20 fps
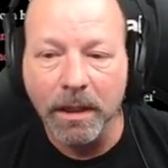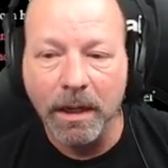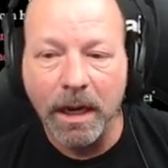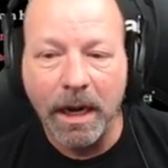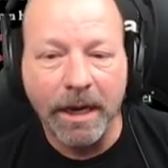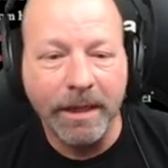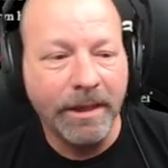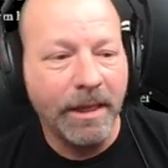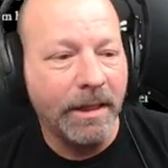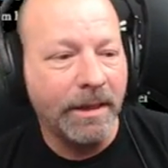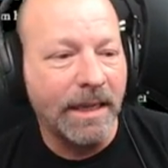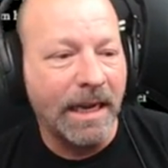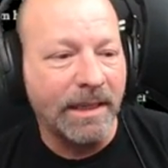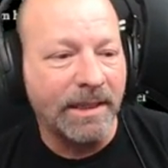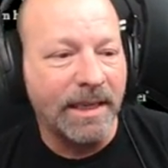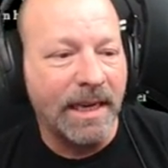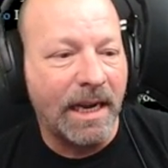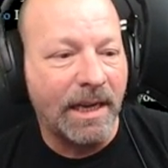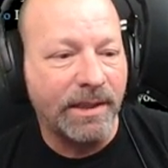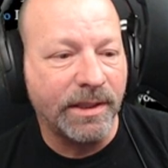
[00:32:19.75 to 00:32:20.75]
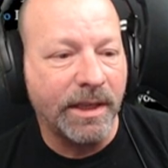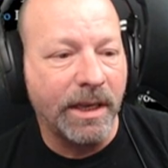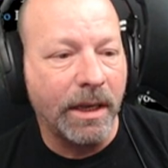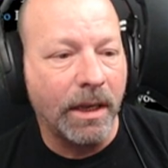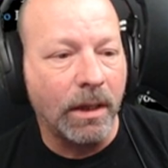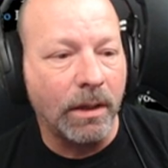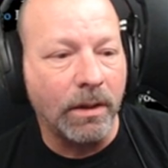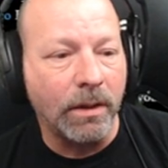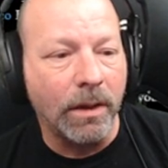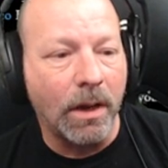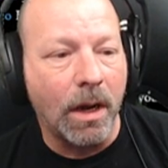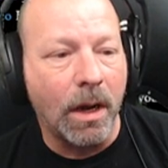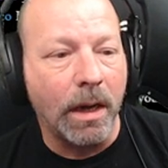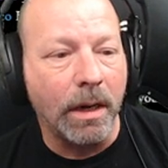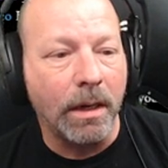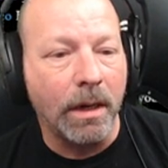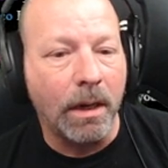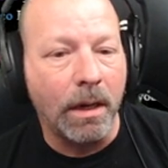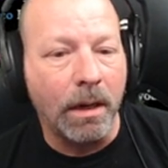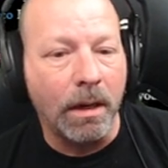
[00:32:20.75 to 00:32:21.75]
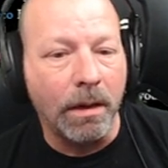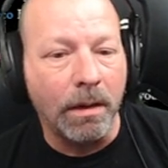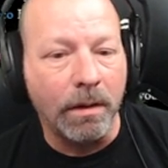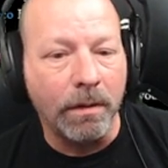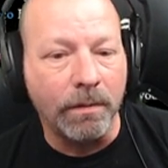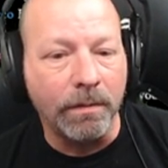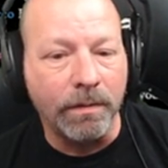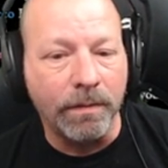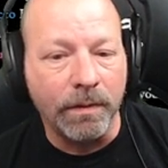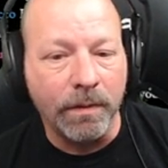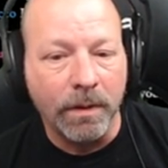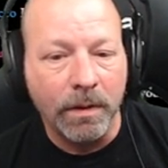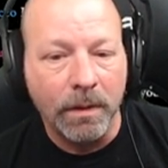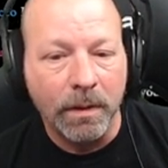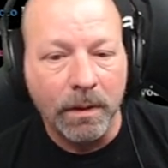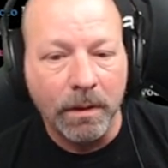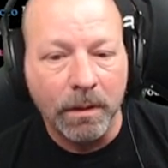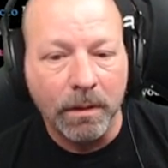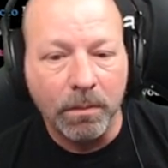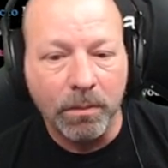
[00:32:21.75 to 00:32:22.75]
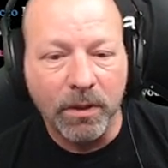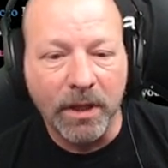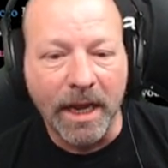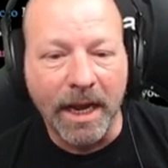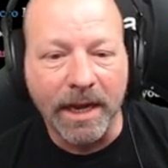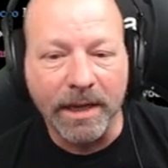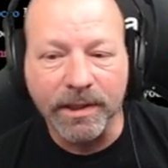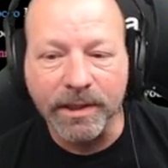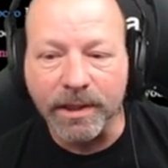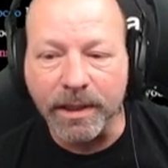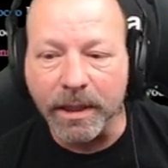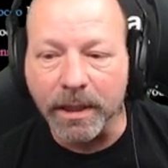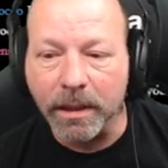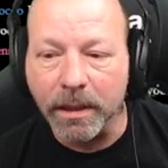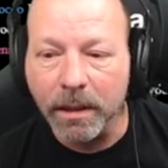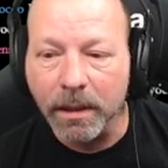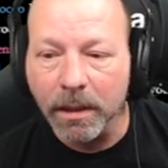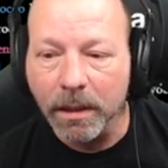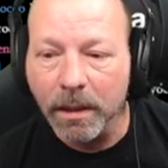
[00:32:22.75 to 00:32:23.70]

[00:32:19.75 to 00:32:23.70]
I think that's asking a lot of plastic.